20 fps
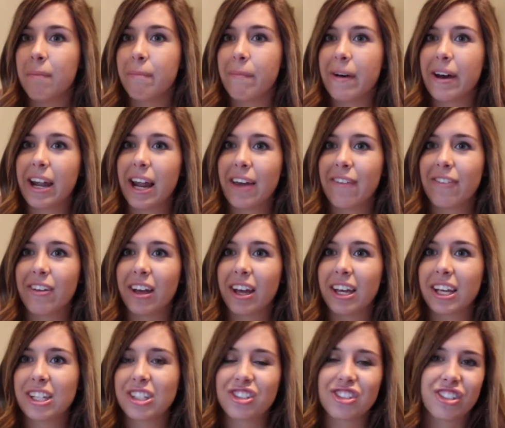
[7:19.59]
but I feel
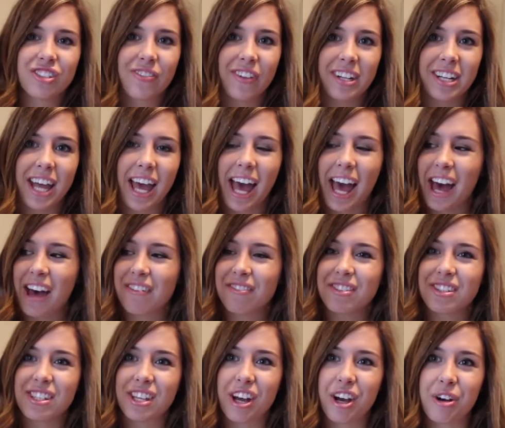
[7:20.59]
like it's just fun to
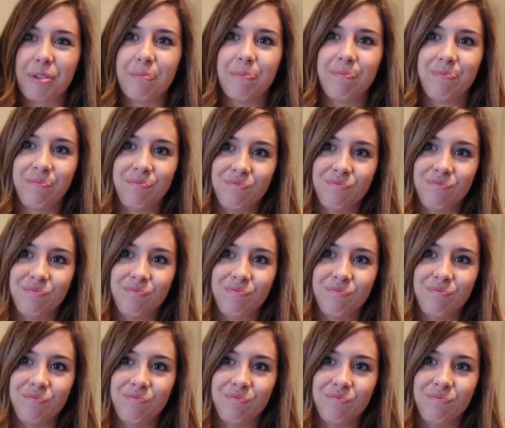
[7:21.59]
have, so.